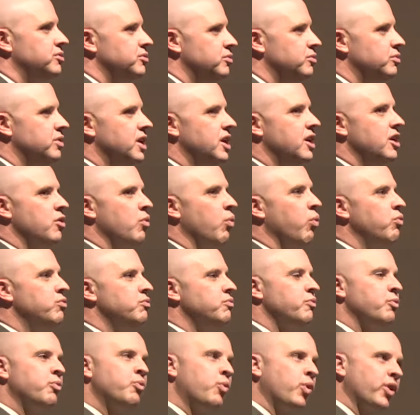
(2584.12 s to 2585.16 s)
who
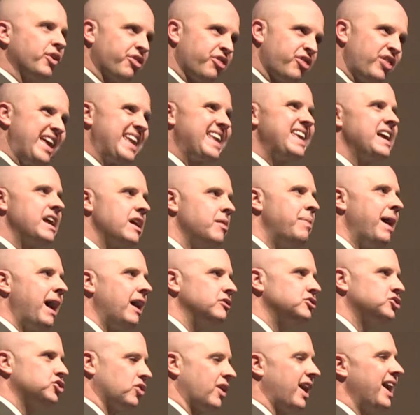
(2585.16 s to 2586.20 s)
were thinking
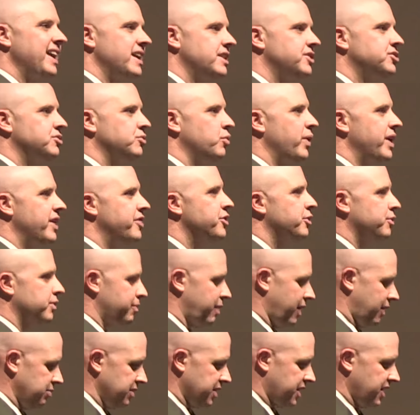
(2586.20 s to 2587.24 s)
about trying to win the
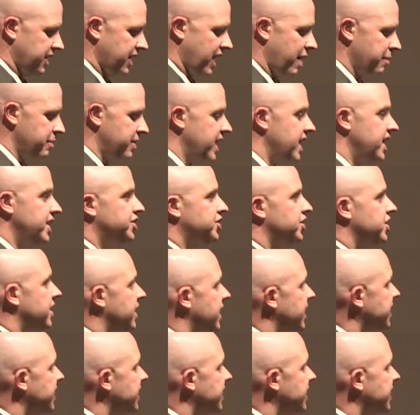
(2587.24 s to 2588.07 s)
Republican nomination in